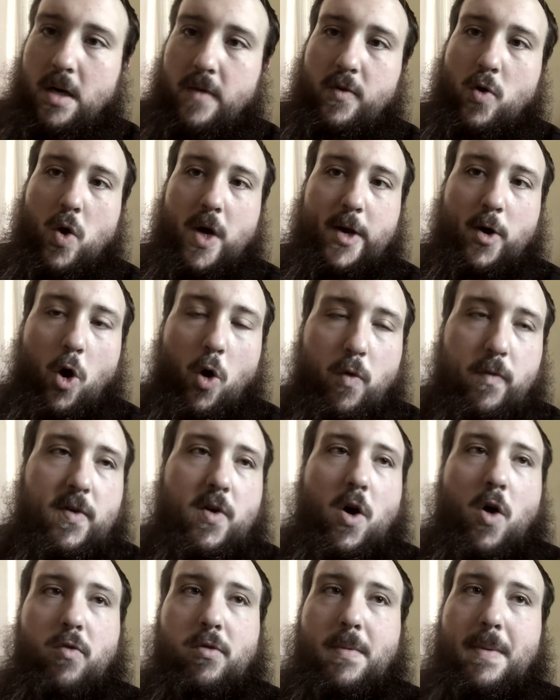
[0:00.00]
of going over
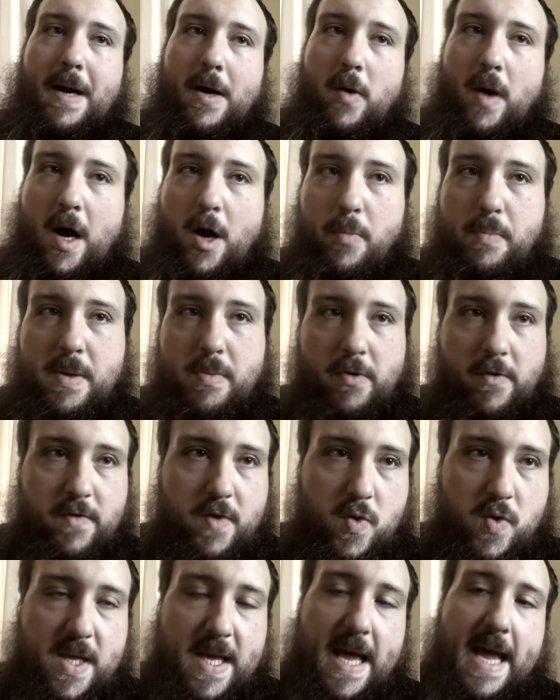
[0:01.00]
and over about how people
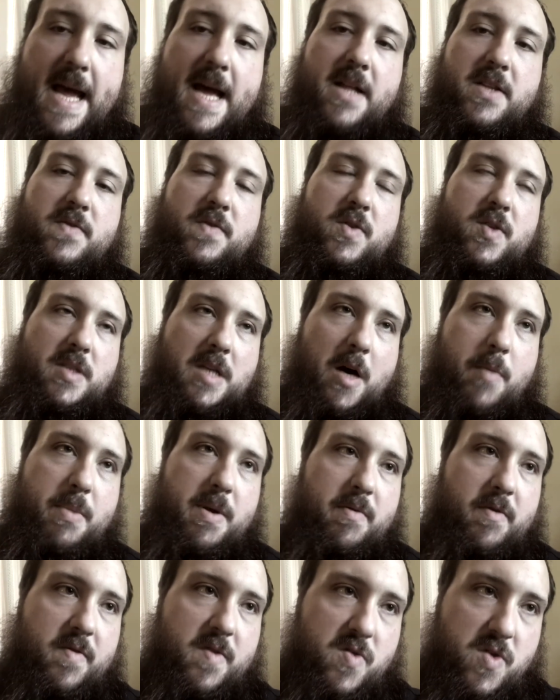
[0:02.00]
view the ants versus how
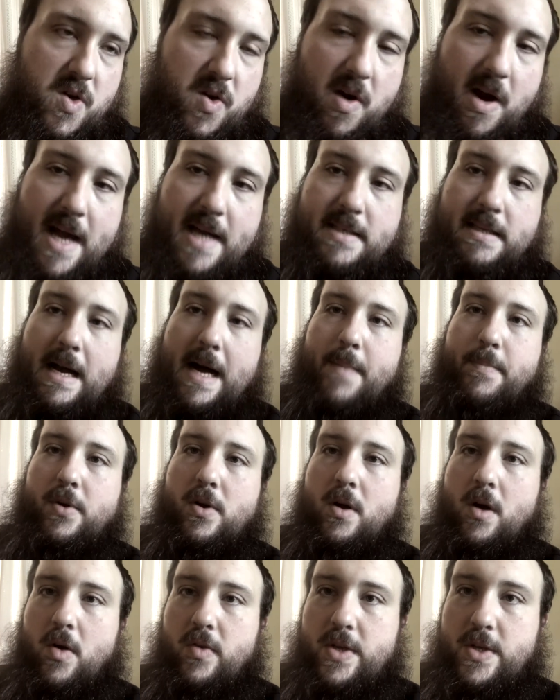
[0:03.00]
people view the
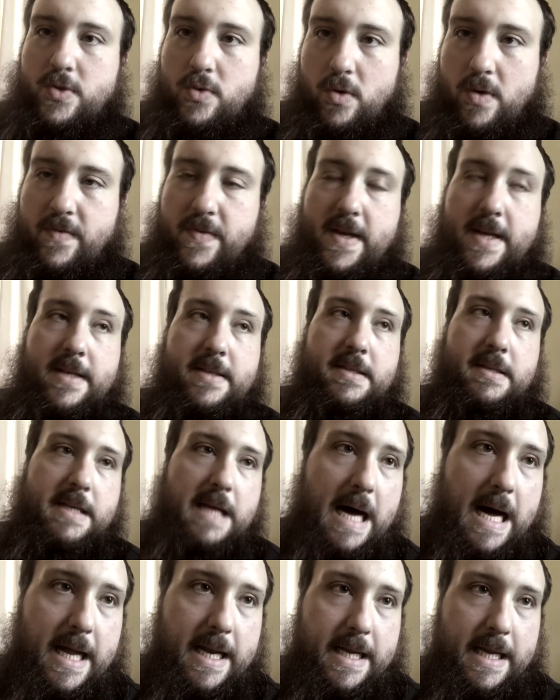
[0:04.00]
grasshopper and all these sort of things and
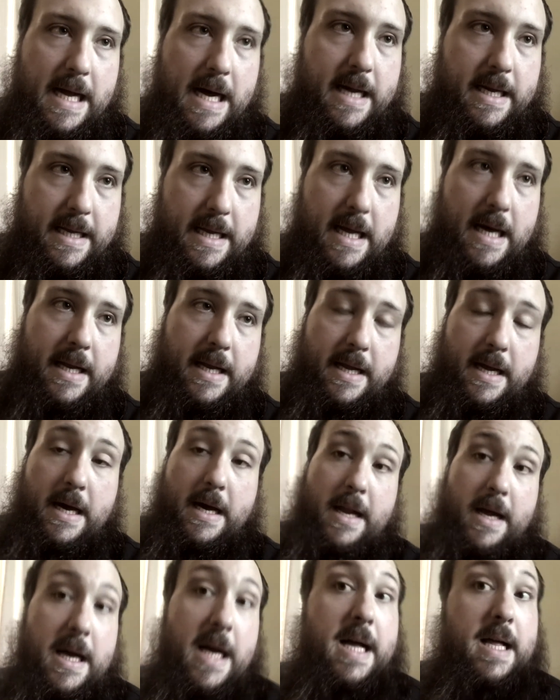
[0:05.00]
yada, yada, yada,
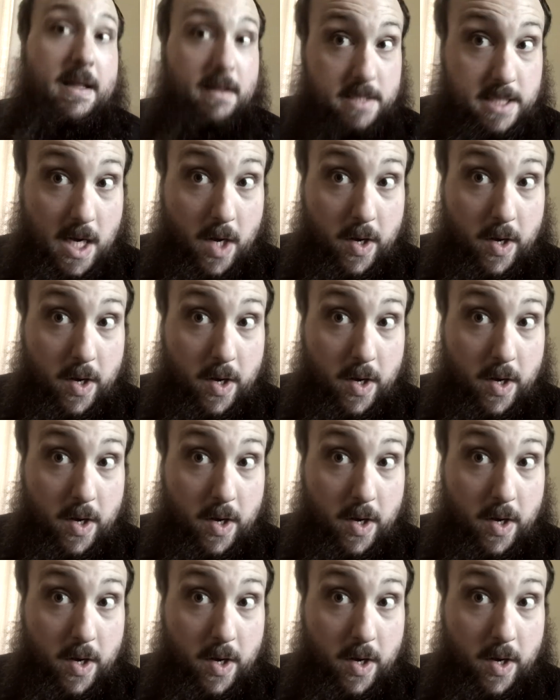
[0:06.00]
yada, that's